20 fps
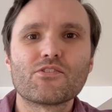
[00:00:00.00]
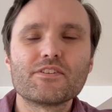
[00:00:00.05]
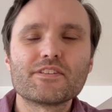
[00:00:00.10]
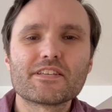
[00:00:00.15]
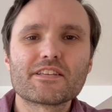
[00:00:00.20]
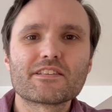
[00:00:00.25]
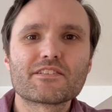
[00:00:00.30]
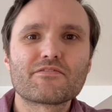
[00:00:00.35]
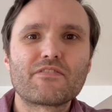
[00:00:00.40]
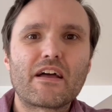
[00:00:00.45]

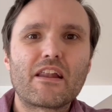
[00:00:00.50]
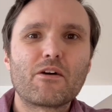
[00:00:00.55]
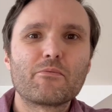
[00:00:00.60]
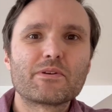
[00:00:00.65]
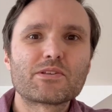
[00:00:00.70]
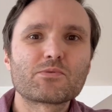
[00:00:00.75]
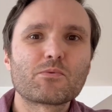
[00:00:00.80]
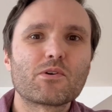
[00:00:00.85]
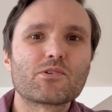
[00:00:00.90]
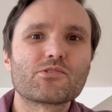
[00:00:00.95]
Greetings fellow
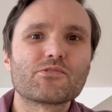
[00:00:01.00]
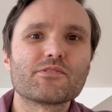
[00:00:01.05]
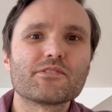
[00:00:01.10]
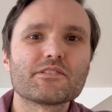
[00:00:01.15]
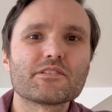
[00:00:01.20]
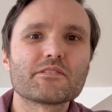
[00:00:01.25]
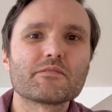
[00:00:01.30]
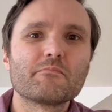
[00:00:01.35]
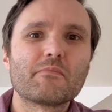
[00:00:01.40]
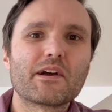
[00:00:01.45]
Mist
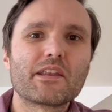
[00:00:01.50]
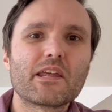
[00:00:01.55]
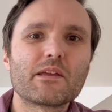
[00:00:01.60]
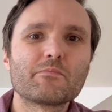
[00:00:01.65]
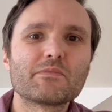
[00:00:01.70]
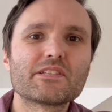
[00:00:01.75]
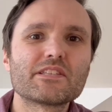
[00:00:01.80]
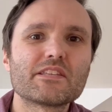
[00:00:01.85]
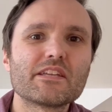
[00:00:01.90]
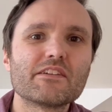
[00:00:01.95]
Wanderers, my
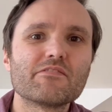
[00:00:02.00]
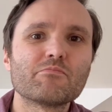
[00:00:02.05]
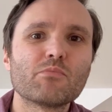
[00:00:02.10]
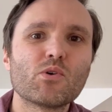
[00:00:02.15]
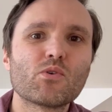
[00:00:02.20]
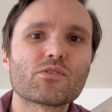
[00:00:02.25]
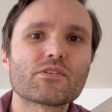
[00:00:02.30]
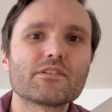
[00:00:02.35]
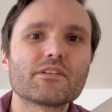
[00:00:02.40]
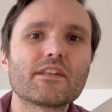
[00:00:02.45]
name is Steve
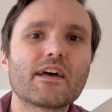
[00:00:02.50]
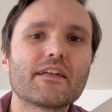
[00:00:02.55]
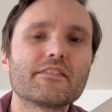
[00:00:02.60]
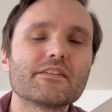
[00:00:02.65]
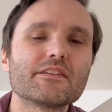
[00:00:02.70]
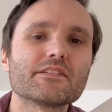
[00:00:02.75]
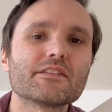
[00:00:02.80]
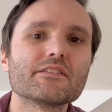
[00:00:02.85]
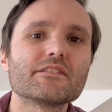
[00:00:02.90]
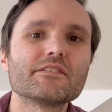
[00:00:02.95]
Morgan and
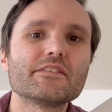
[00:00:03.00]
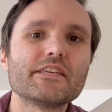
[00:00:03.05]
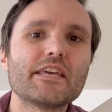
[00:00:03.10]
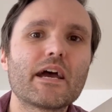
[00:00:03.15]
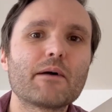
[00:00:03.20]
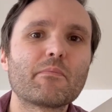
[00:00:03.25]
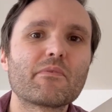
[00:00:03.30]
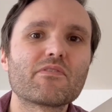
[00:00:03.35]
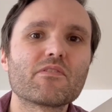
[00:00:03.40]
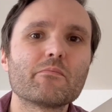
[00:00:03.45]
this is
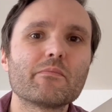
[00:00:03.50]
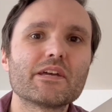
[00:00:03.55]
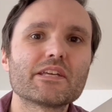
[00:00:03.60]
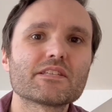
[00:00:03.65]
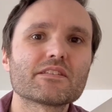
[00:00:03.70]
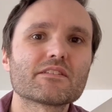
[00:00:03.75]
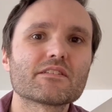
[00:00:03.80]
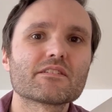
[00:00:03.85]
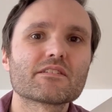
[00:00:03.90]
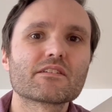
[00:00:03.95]
DM of the
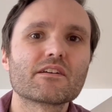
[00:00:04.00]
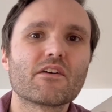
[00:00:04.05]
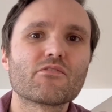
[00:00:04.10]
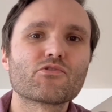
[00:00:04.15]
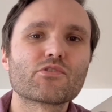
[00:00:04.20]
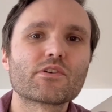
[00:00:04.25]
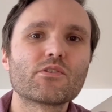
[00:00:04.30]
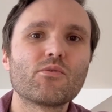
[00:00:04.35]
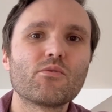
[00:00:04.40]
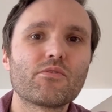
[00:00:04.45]
Mists,
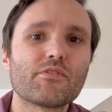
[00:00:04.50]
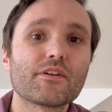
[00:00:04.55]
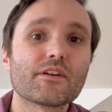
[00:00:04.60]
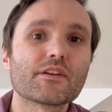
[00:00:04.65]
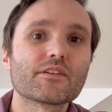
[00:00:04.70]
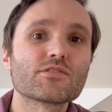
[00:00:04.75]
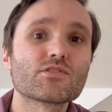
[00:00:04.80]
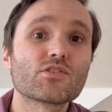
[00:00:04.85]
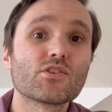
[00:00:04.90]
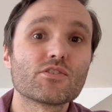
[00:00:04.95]
covering all
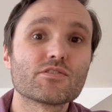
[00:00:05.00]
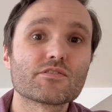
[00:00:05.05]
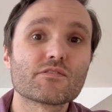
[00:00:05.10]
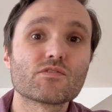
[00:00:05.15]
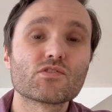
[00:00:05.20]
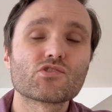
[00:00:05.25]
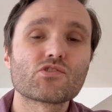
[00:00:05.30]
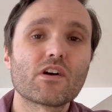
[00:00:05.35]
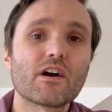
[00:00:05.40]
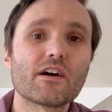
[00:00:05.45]
things CoS of
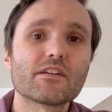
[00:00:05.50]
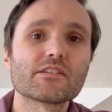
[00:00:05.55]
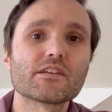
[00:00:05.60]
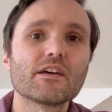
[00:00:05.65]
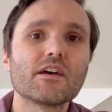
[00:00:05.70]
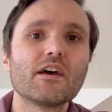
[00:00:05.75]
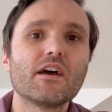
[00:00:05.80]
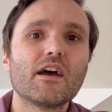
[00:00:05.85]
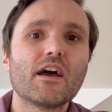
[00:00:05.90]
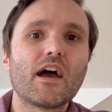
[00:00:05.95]
Strahd
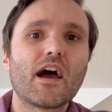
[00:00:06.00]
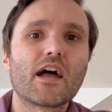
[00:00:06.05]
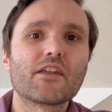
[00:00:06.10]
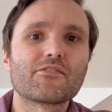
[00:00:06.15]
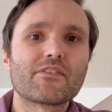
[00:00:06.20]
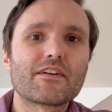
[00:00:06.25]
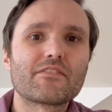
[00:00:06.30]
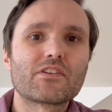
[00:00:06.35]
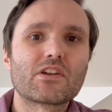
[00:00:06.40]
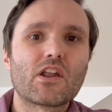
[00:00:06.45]
and
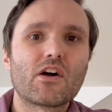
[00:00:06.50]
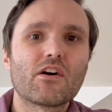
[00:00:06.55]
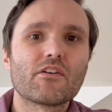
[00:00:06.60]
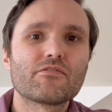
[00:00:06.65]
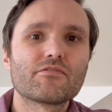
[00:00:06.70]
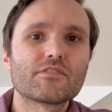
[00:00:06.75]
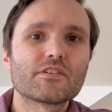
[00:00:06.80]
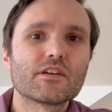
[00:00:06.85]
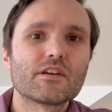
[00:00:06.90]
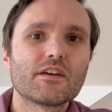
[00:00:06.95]

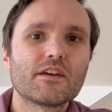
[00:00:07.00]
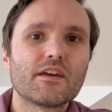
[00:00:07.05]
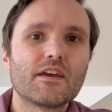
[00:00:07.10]
Ravenloft.